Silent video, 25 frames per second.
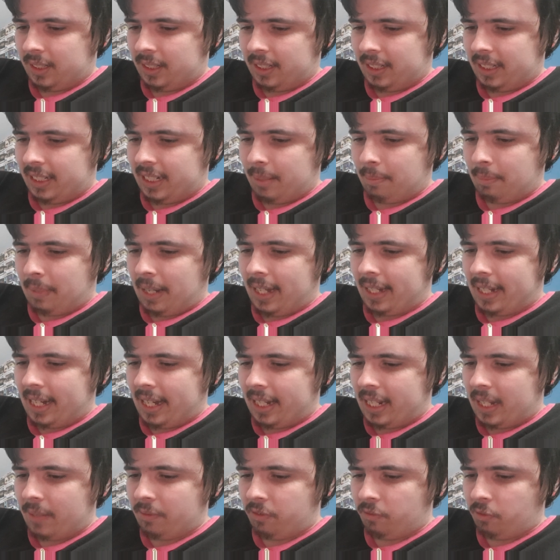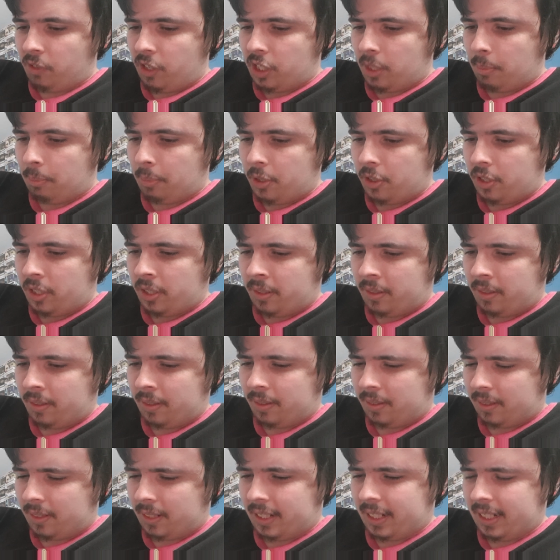You might get help from Retribution.
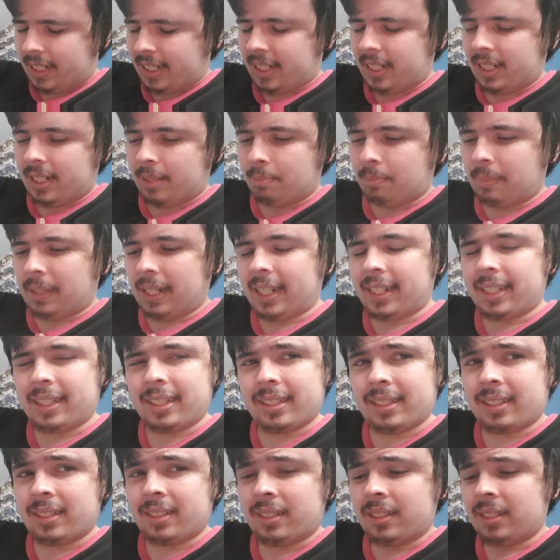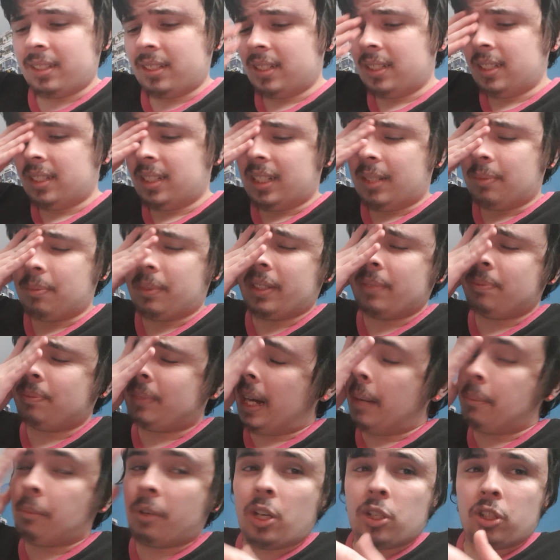You might. But
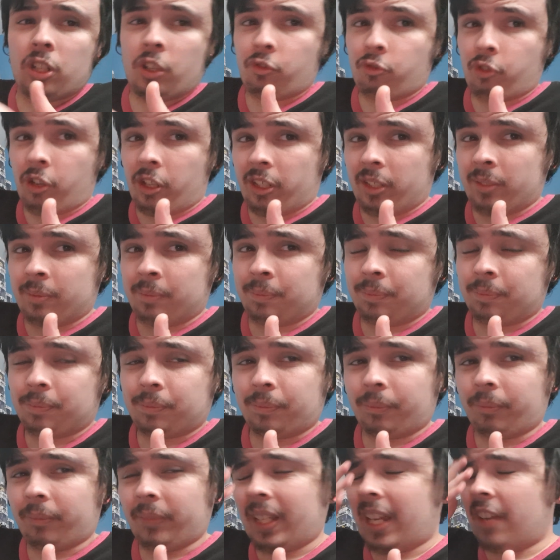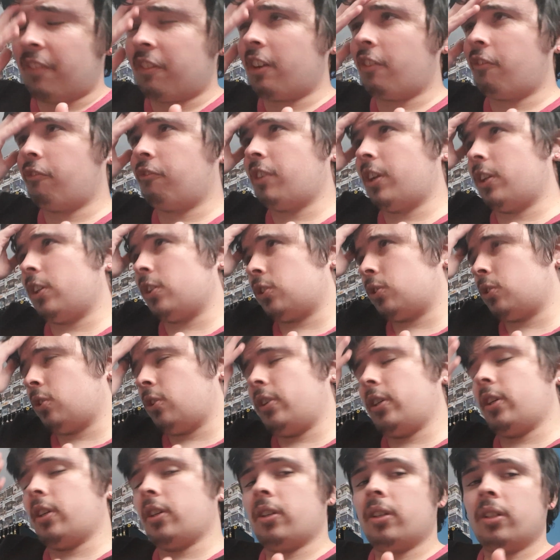my money's on Riddle. I think Riddle's
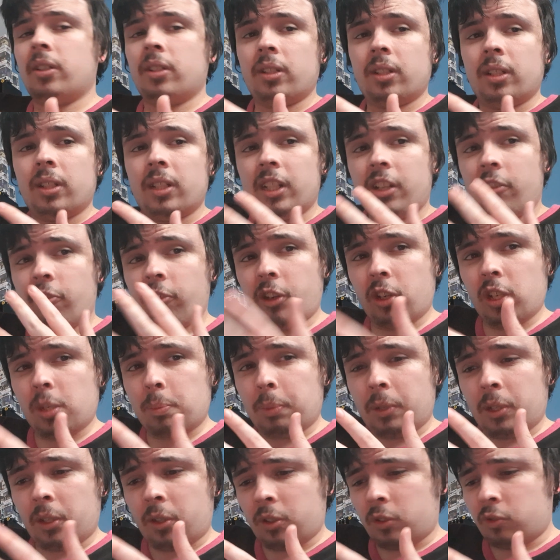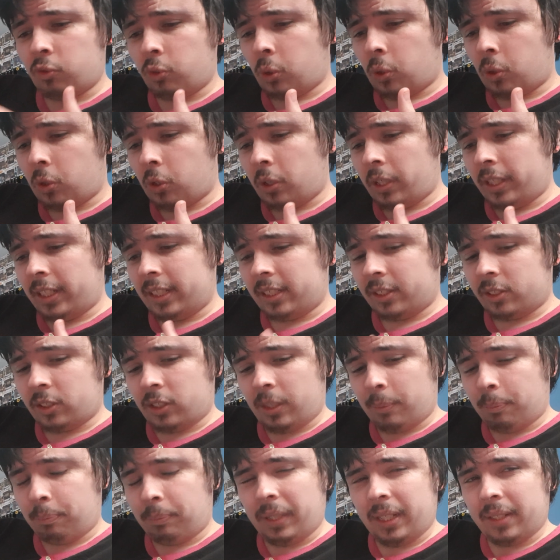been on a roll. I think
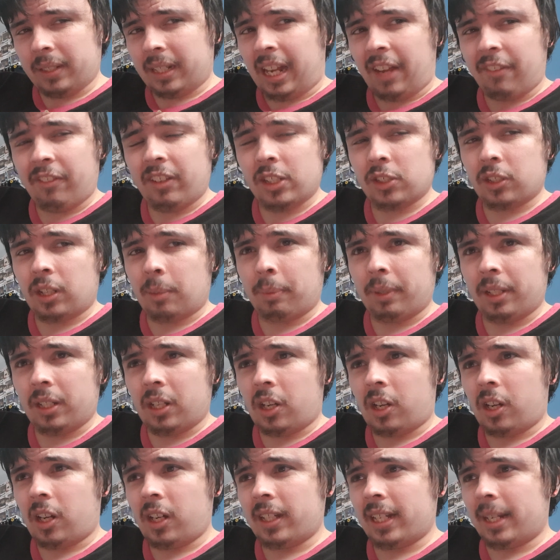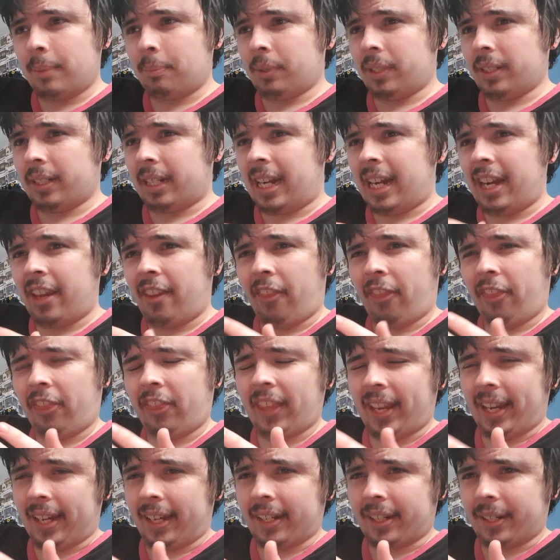he's gonna beat Ali, but I
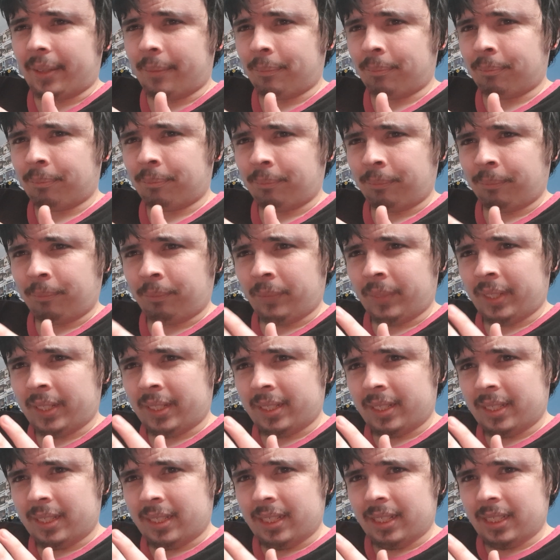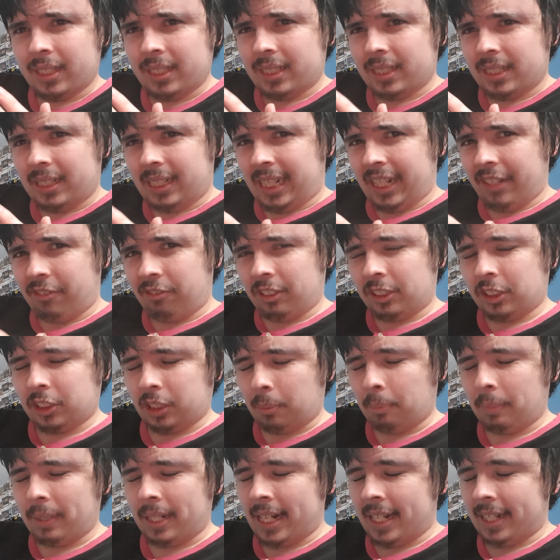think at
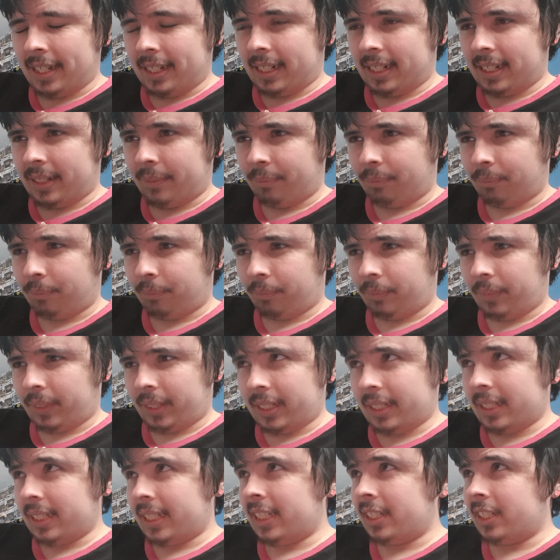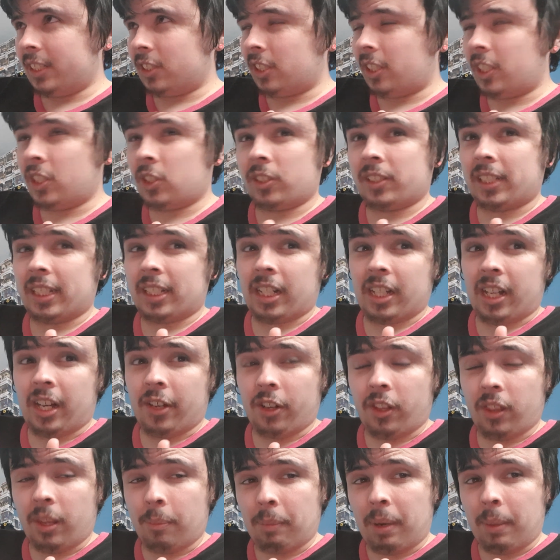WrestleMania he's gonna take
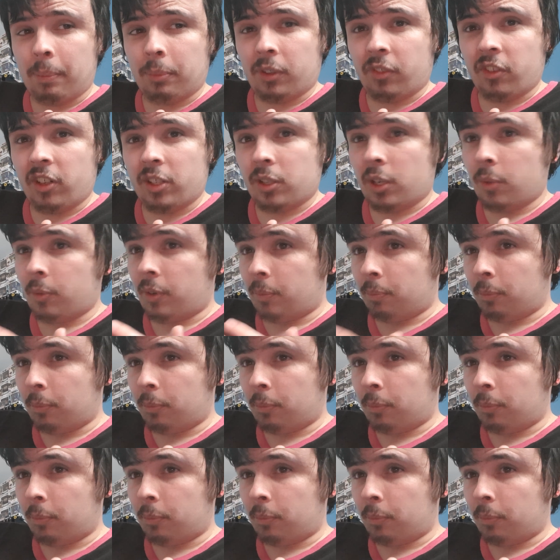another member of